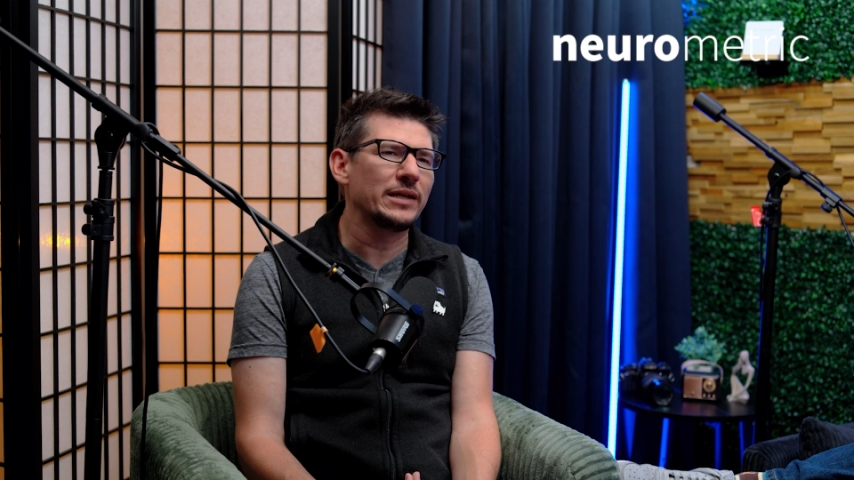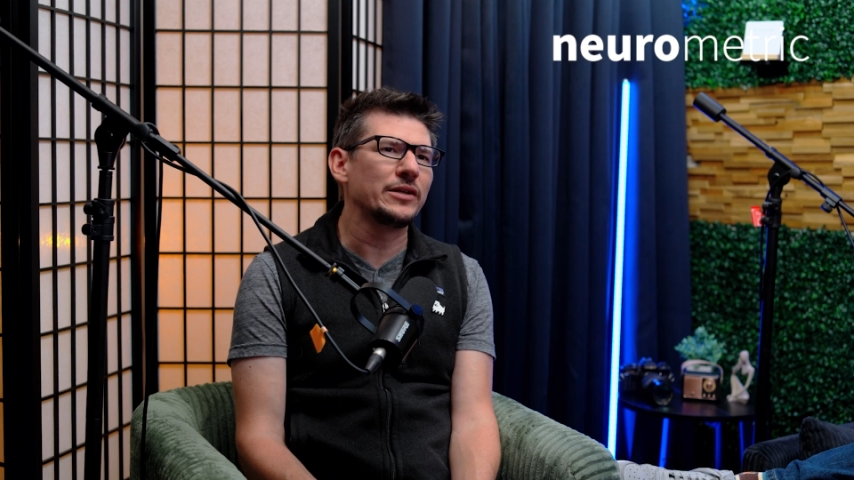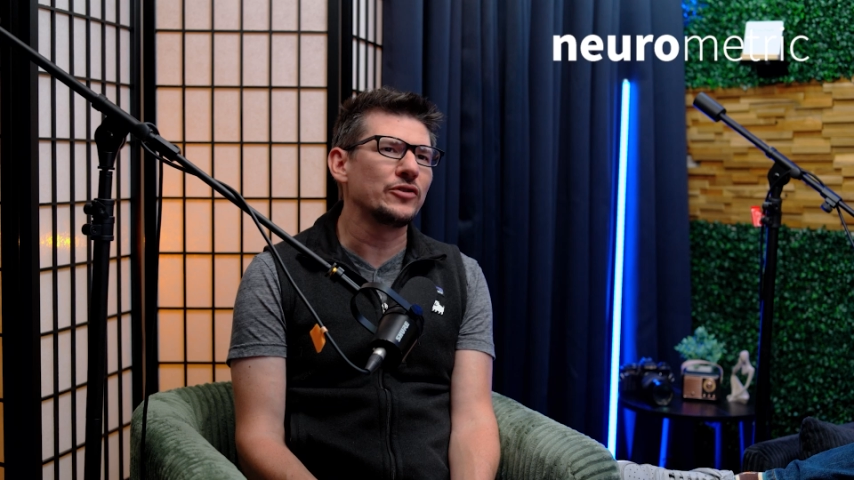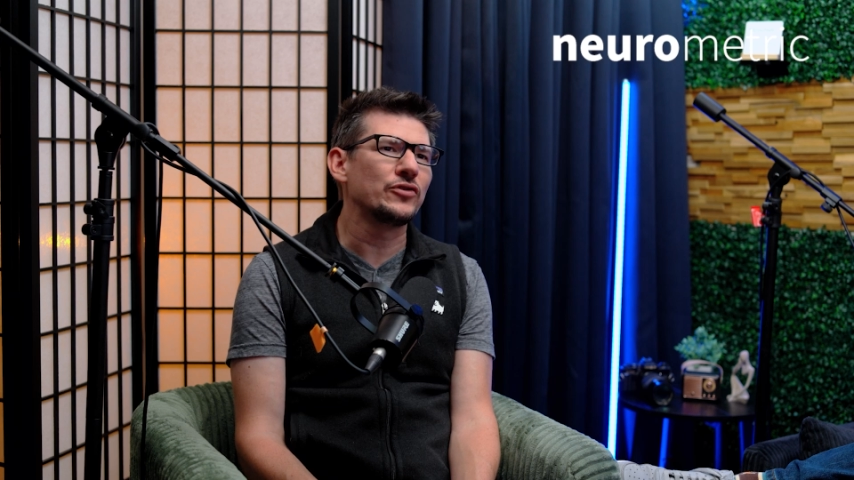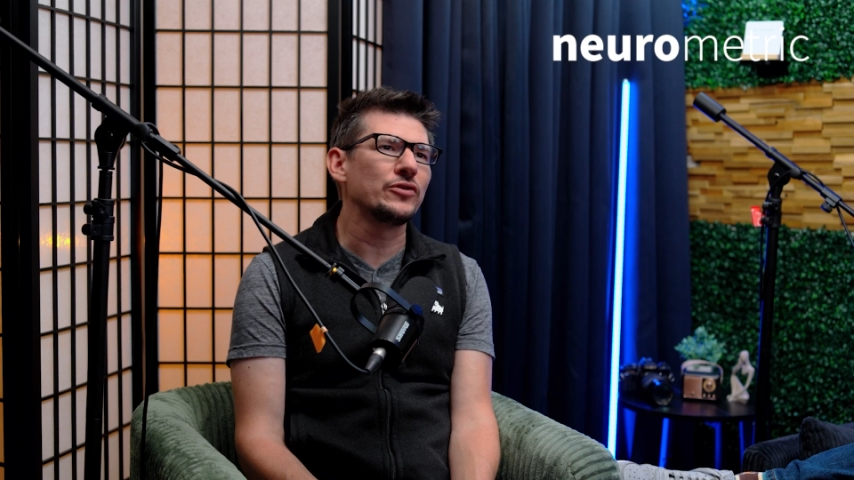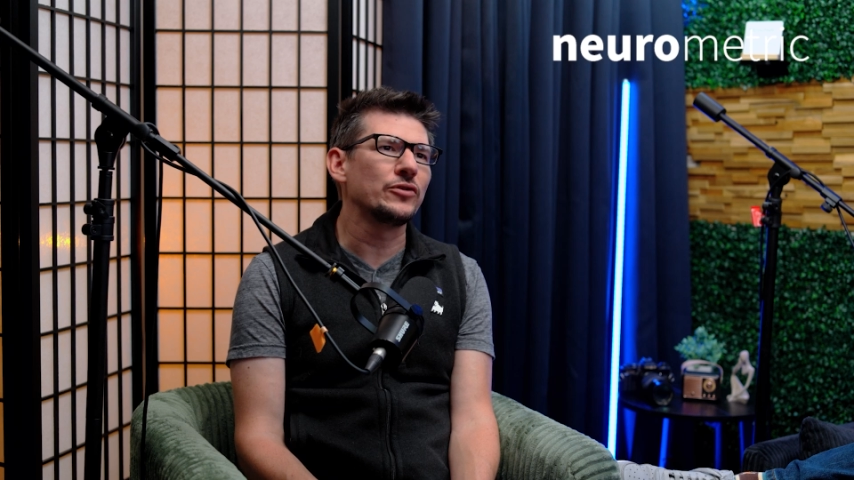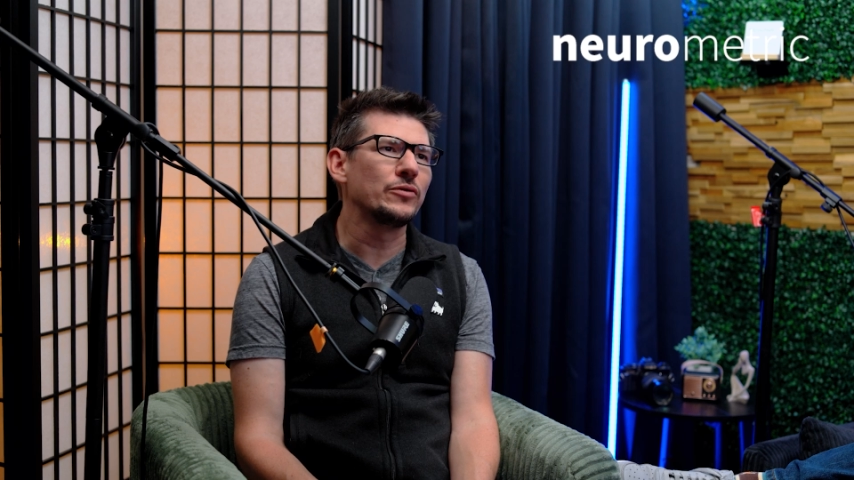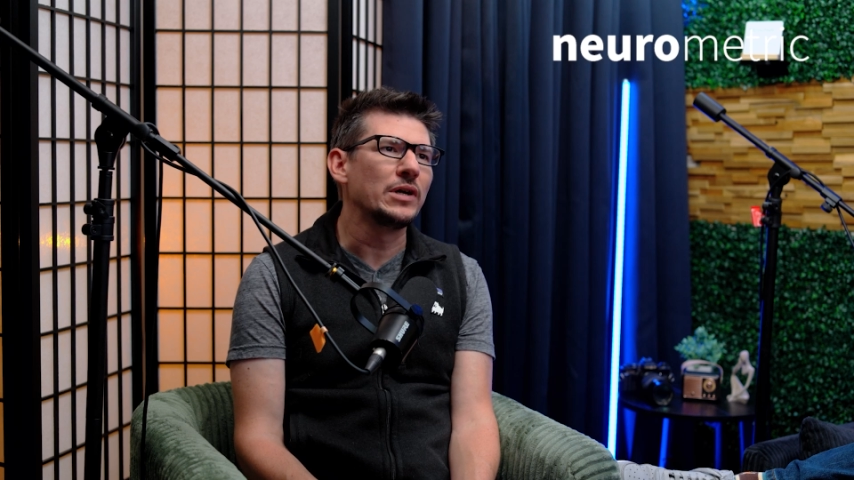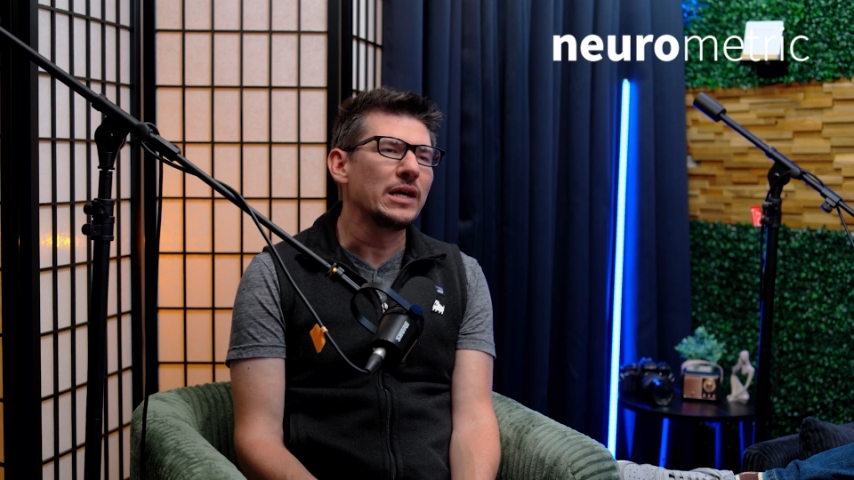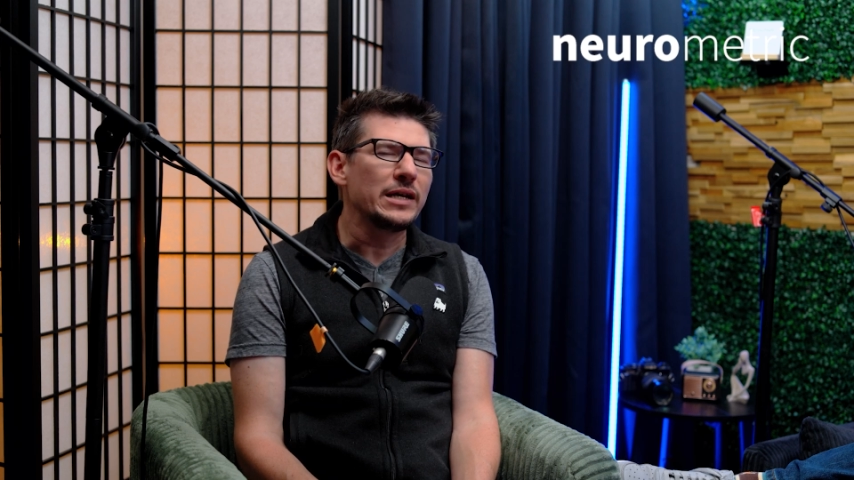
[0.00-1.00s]

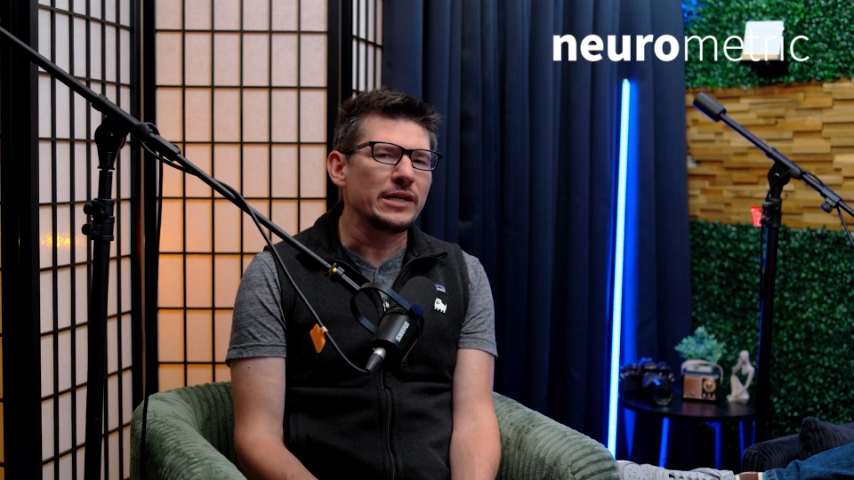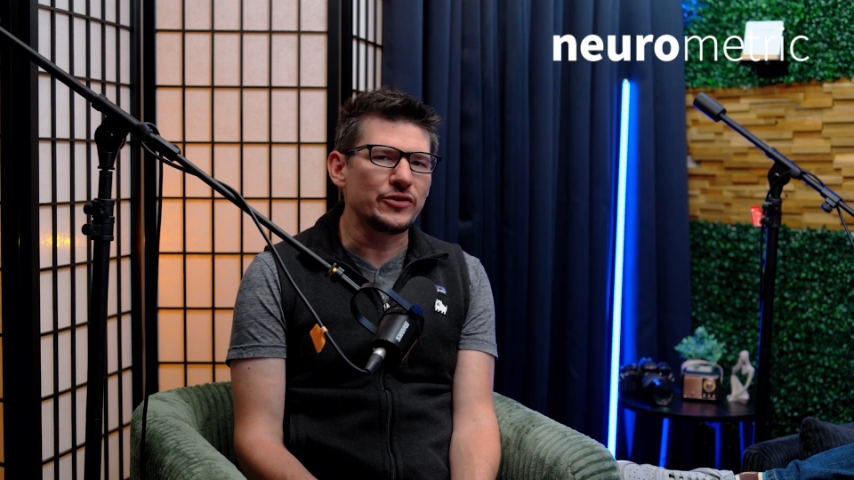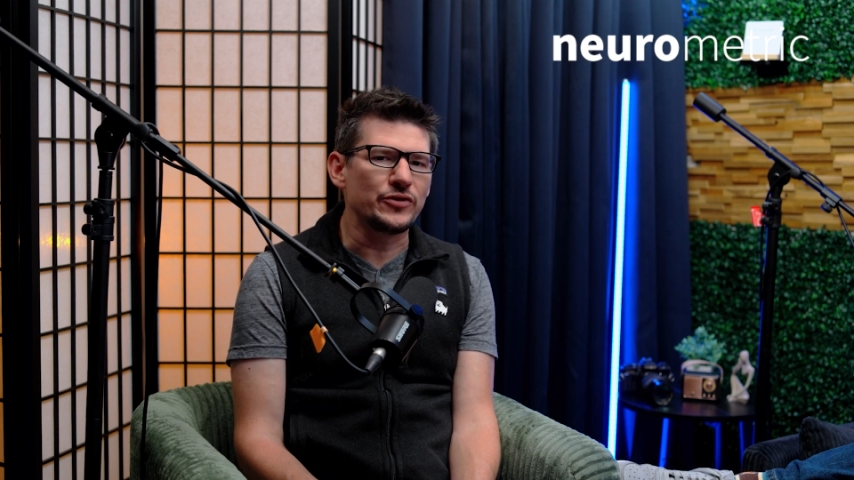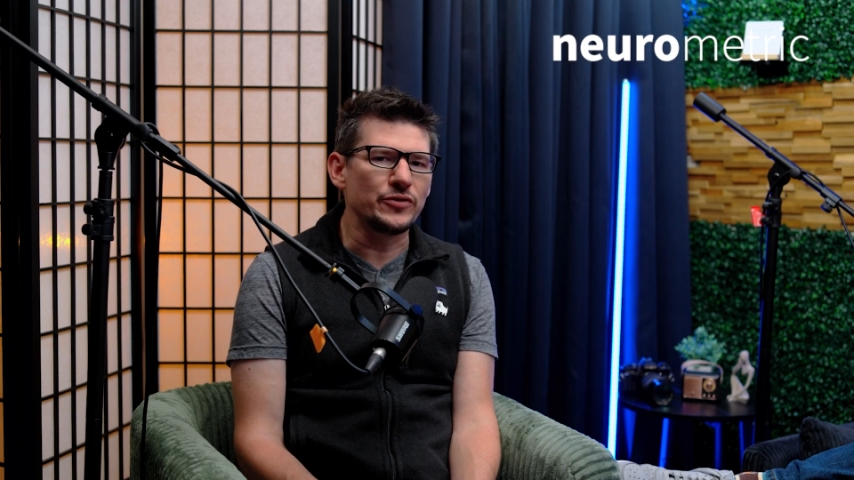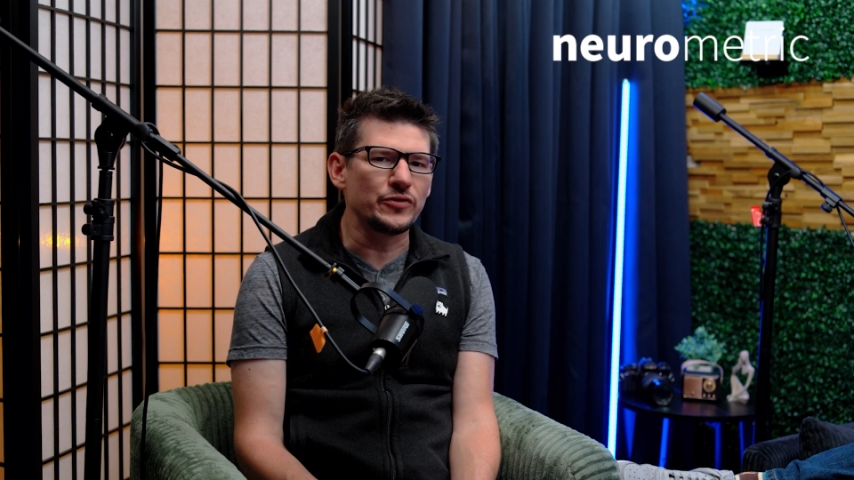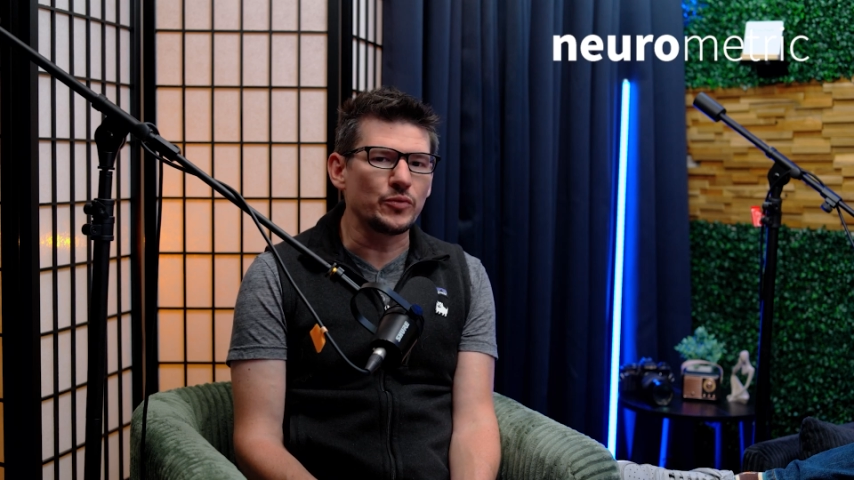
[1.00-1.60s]
into issues